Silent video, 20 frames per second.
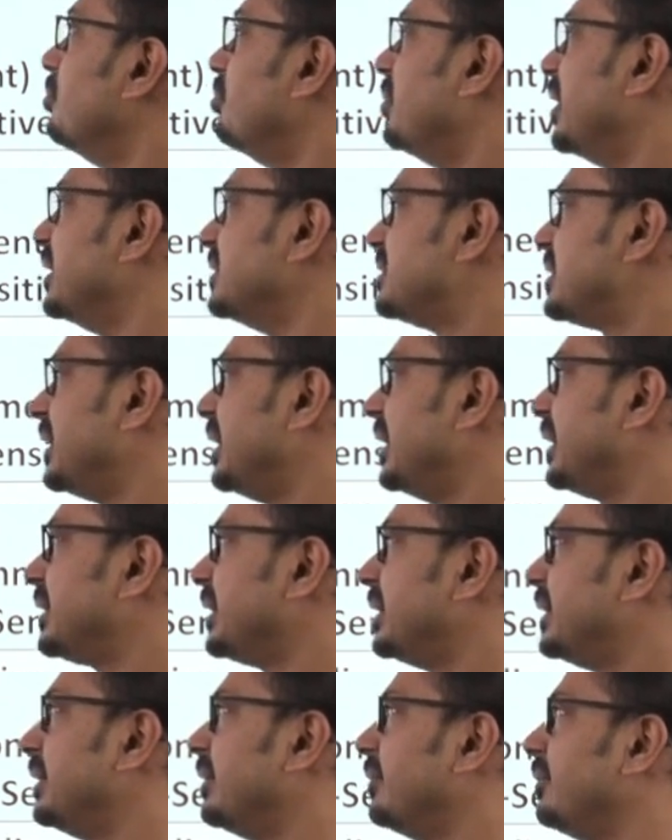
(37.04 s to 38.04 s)
mains
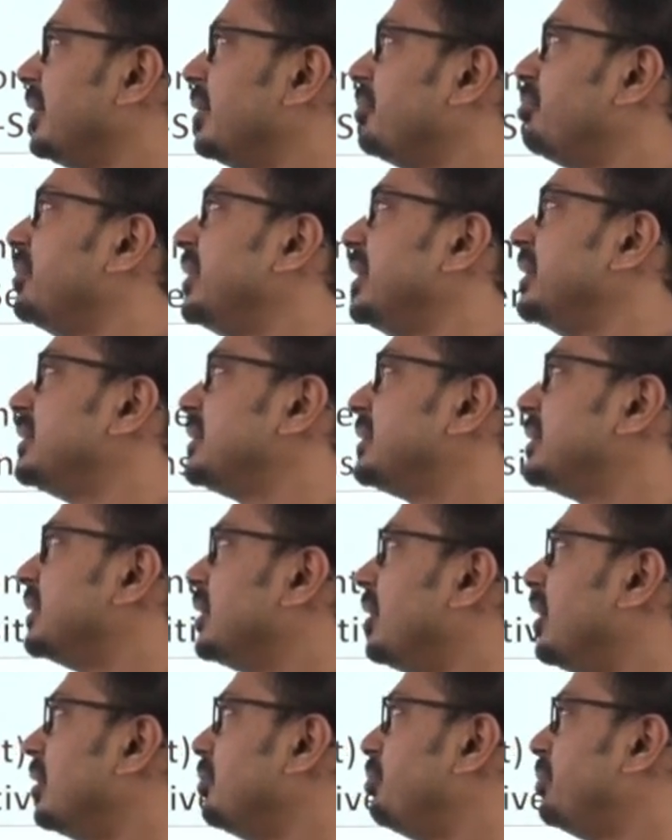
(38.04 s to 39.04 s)
related developments.
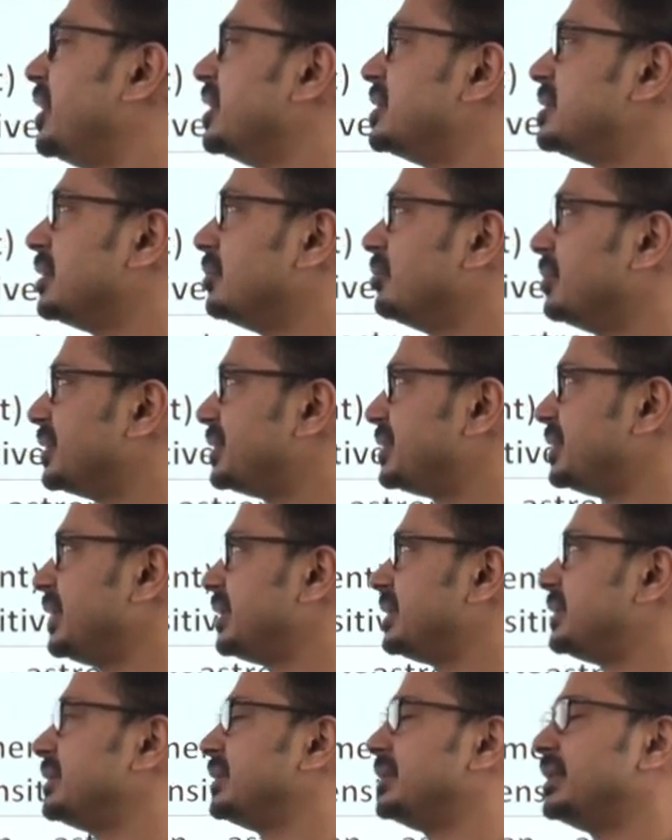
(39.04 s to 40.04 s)
On page number
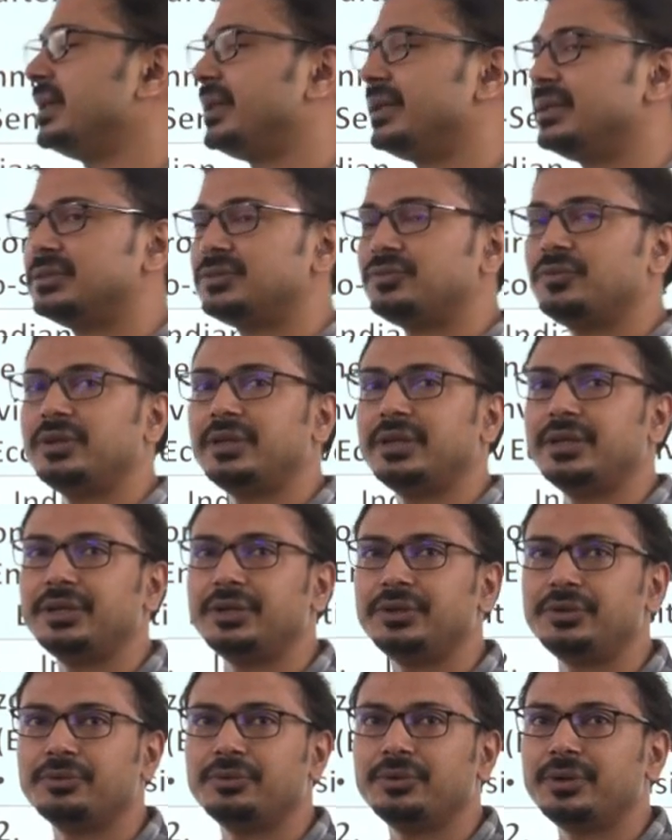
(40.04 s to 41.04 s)
six, there is one
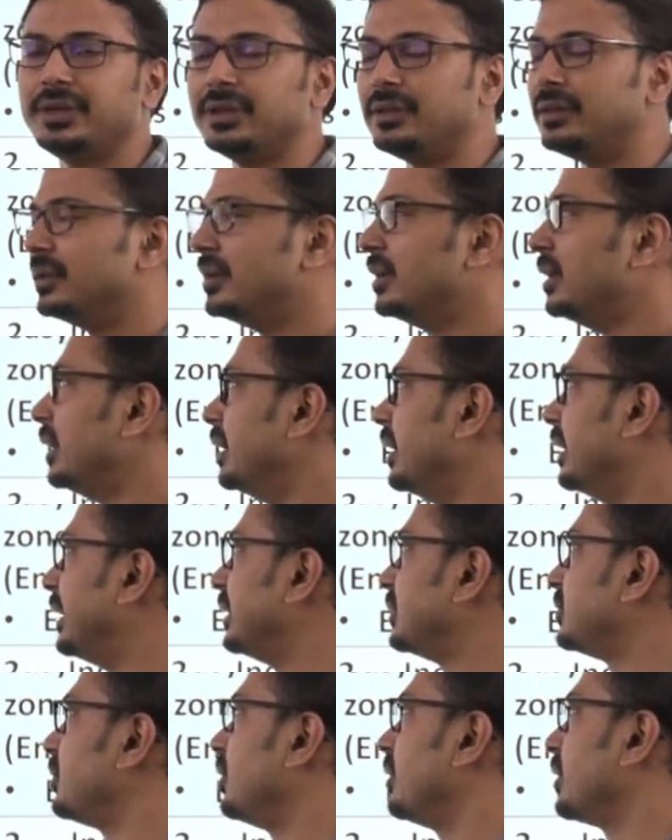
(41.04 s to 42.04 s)
editorial. It
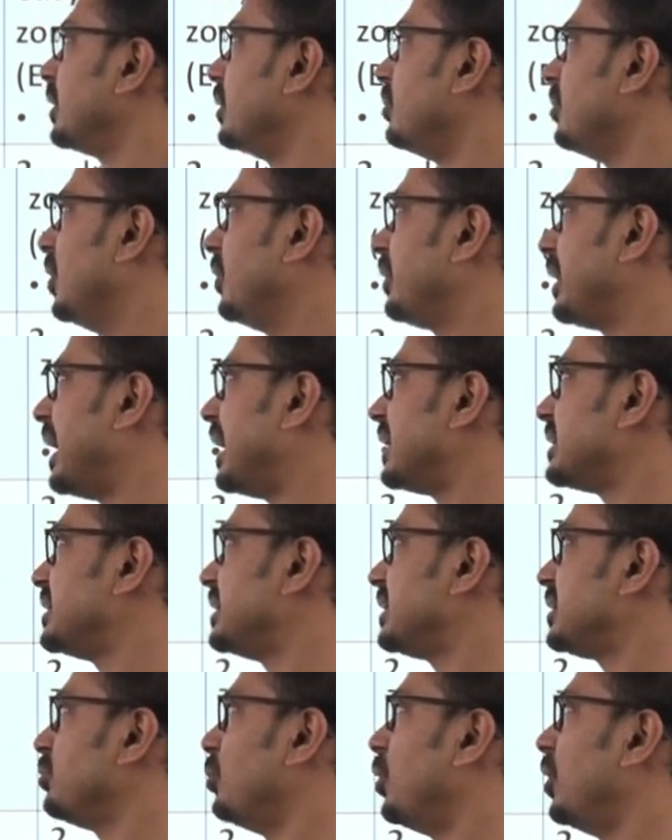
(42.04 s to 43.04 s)
is talking about
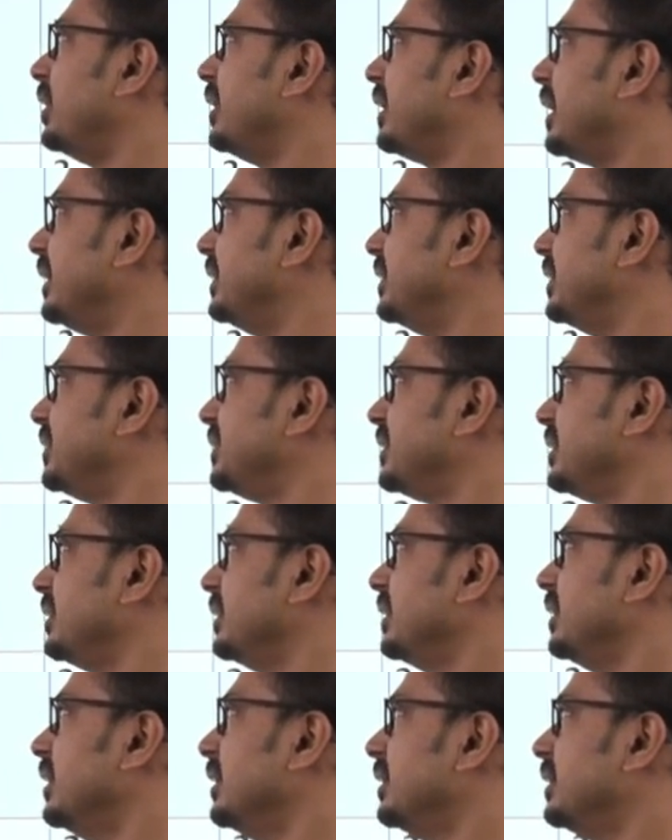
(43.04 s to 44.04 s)
asset
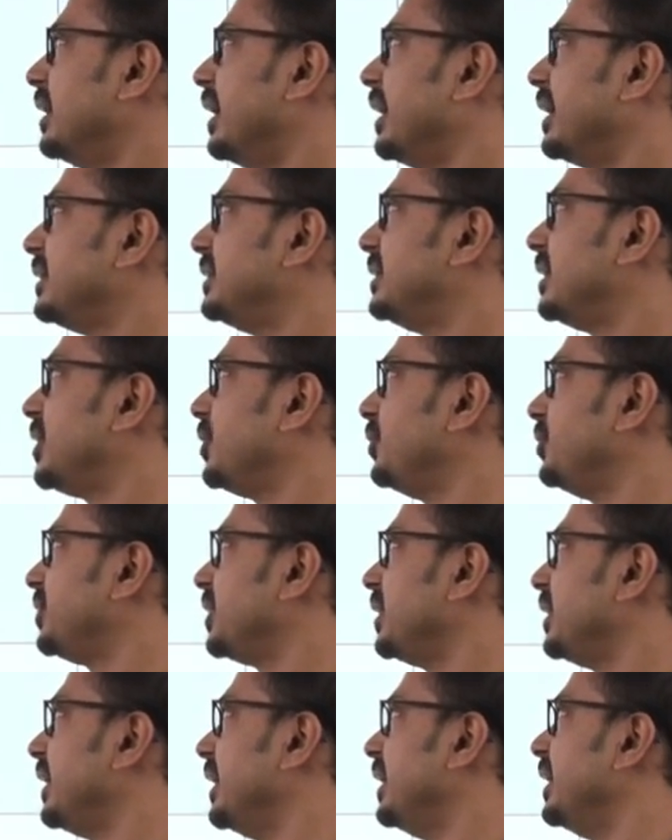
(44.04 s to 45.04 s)
monetization, the
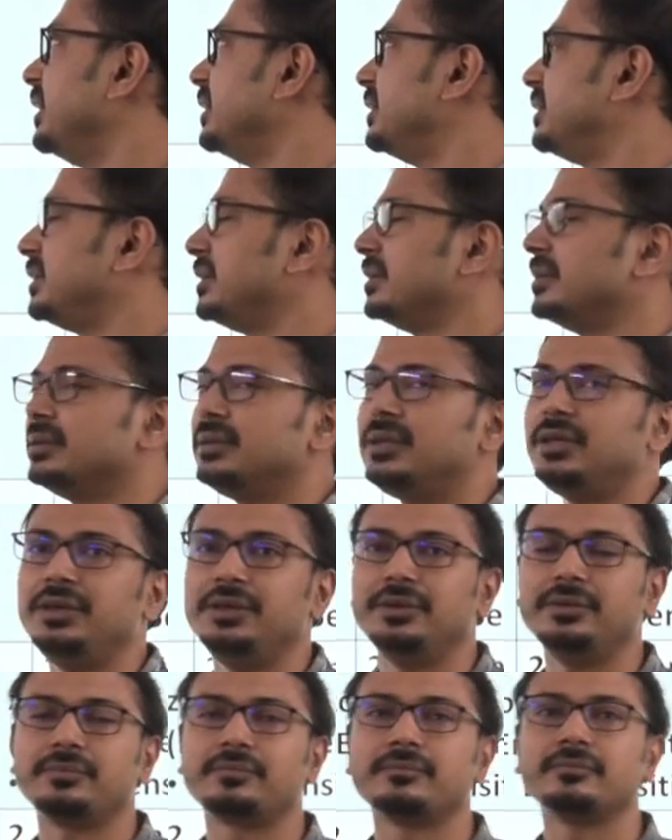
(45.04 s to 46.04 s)
execution is
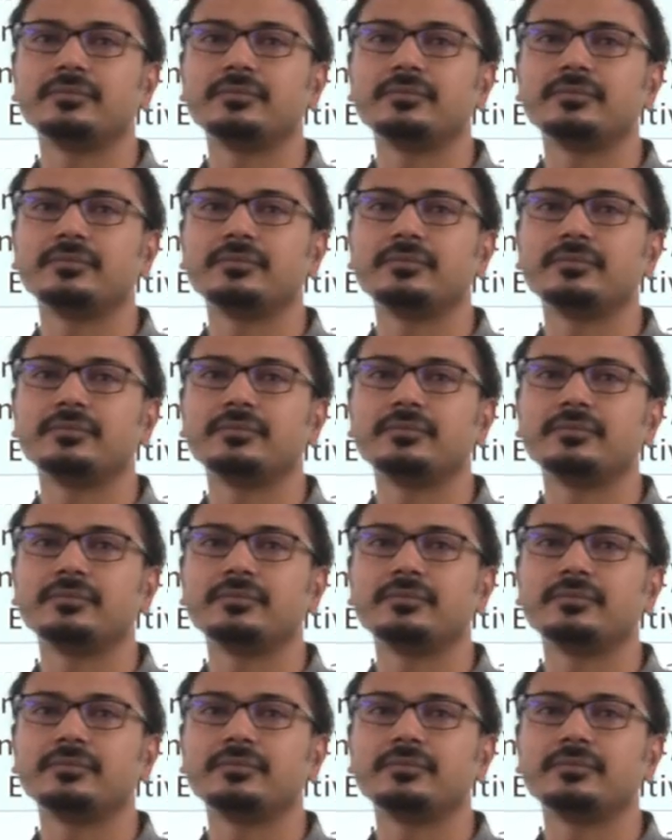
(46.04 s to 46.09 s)
key.